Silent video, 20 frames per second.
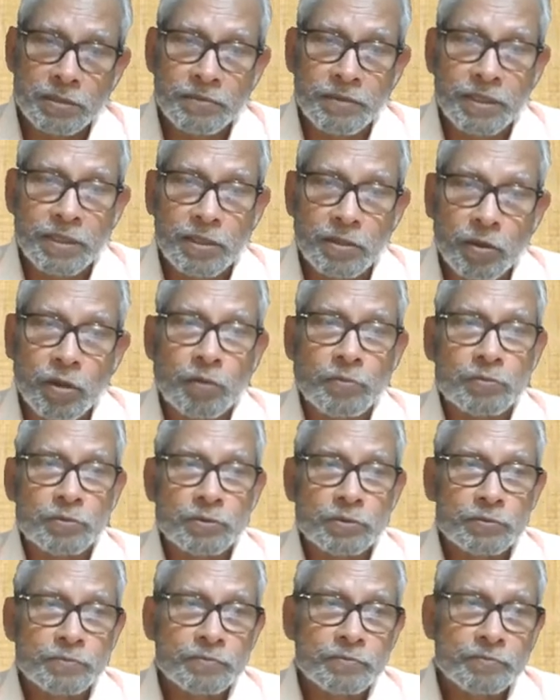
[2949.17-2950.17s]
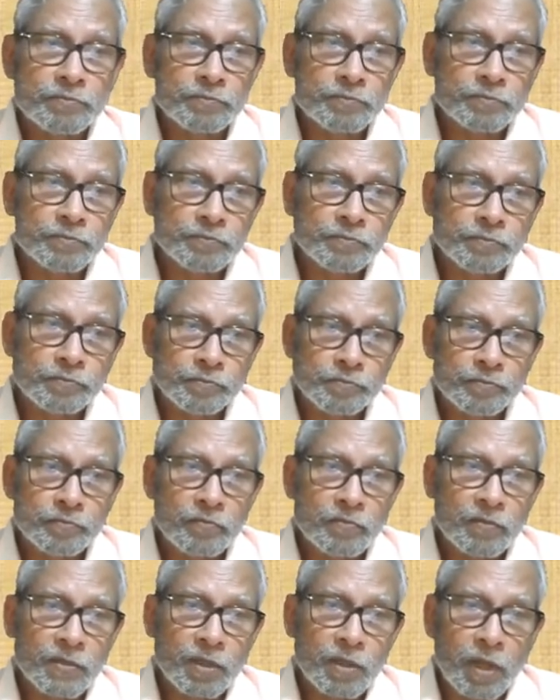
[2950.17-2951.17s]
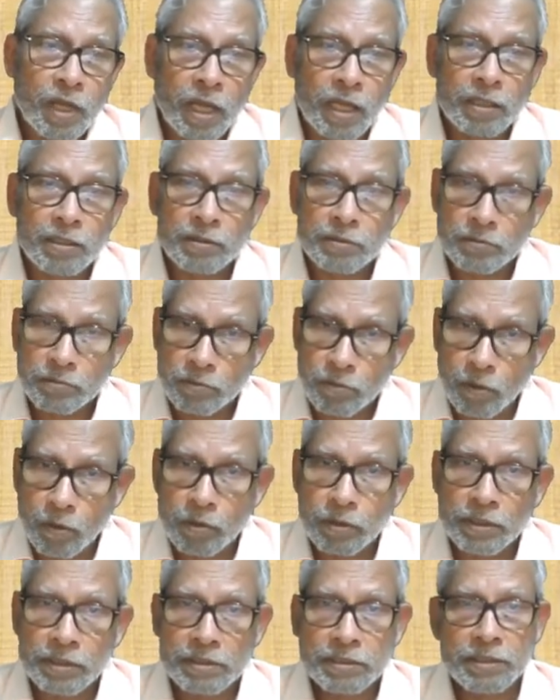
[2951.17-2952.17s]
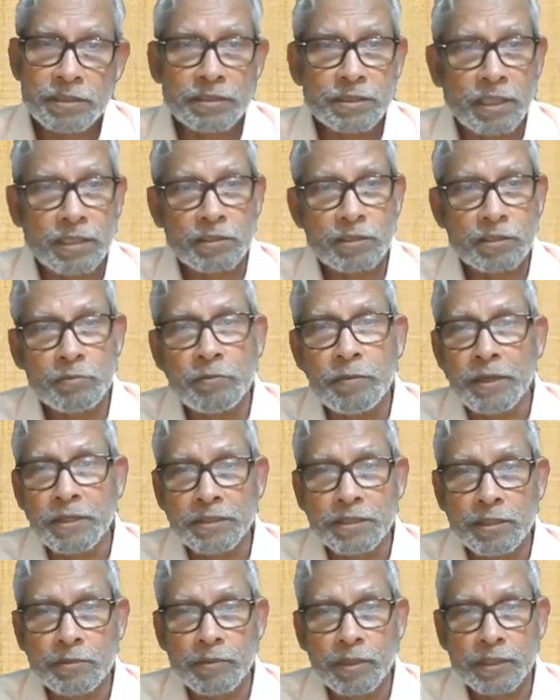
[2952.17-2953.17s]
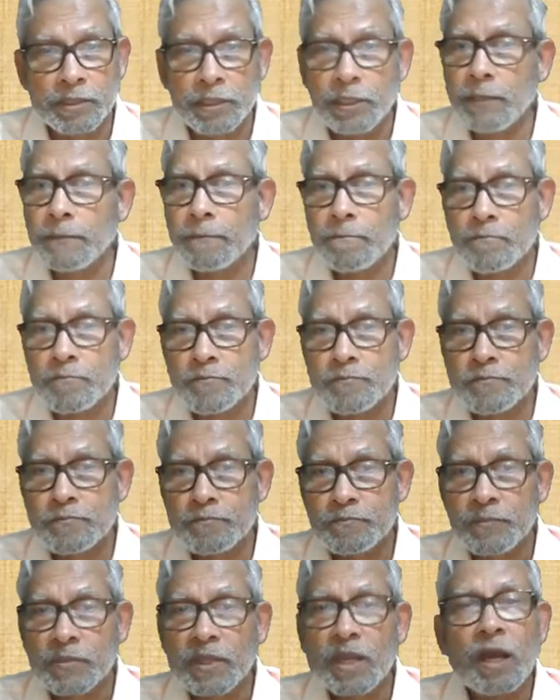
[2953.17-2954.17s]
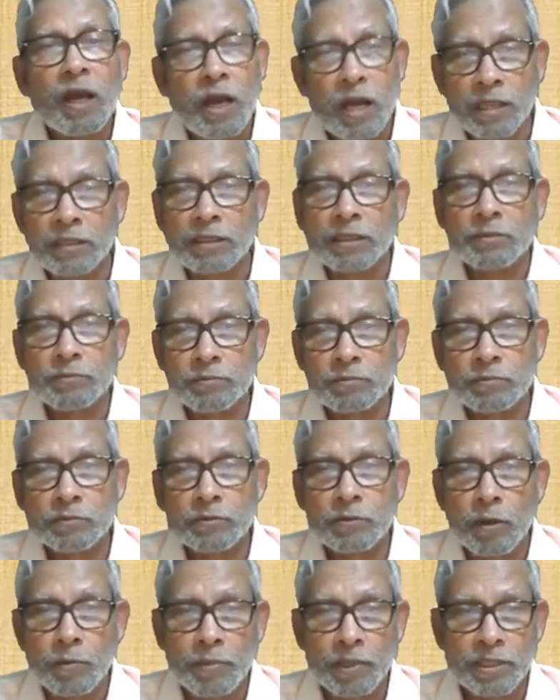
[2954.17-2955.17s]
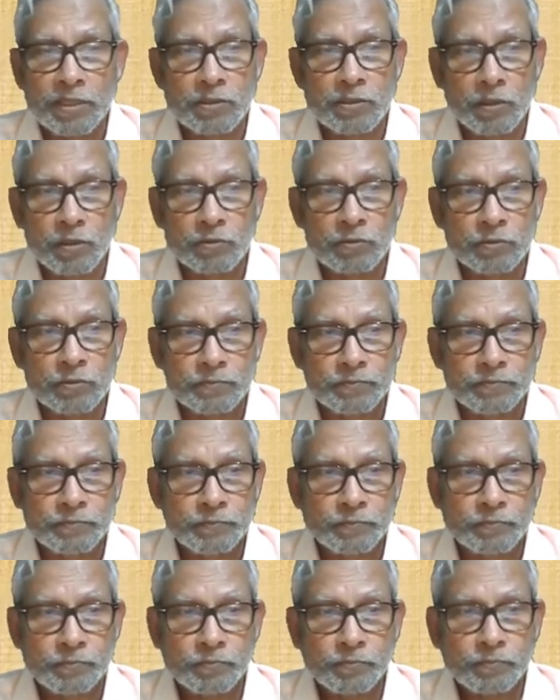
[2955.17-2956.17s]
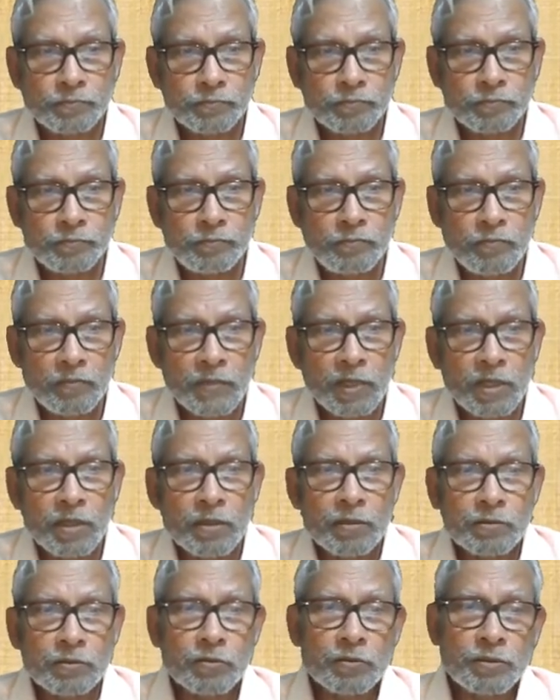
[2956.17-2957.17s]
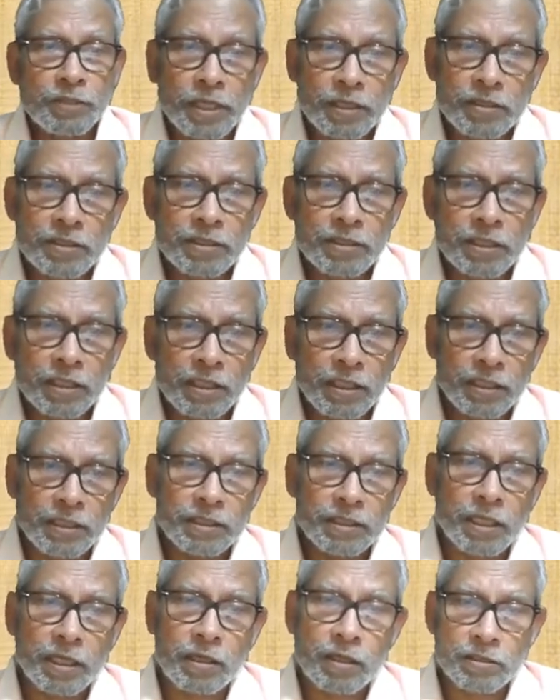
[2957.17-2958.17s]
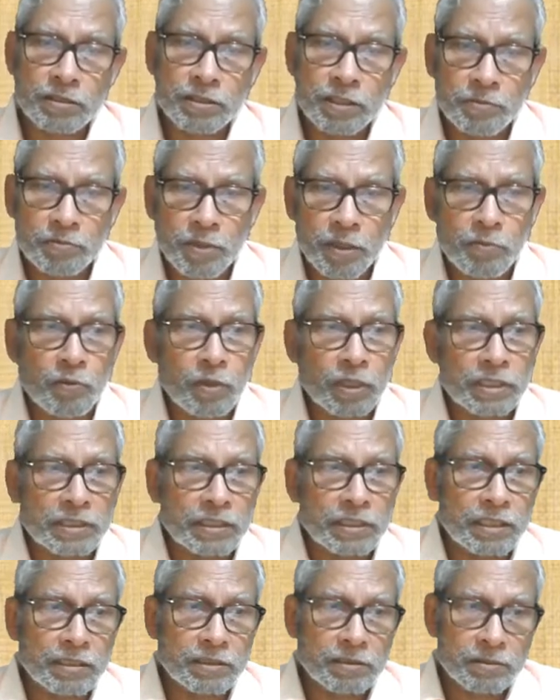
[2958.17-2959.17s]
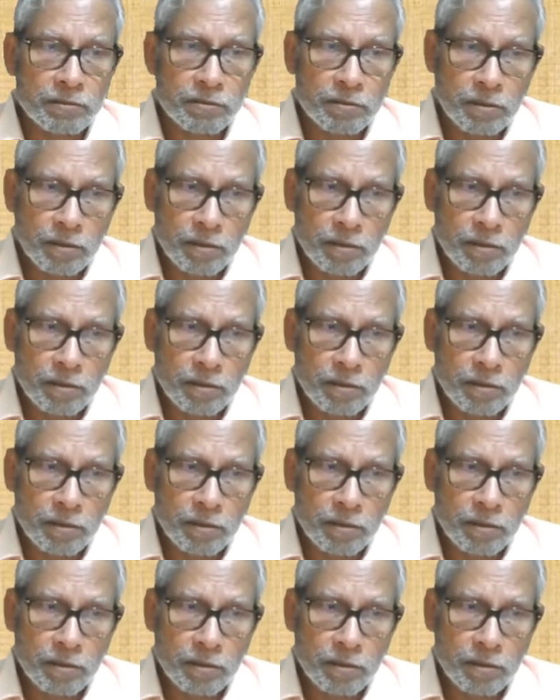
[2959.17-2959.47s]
different norms. And all these things are to be maintained by the other companies also. So traditionally, the concept of workers'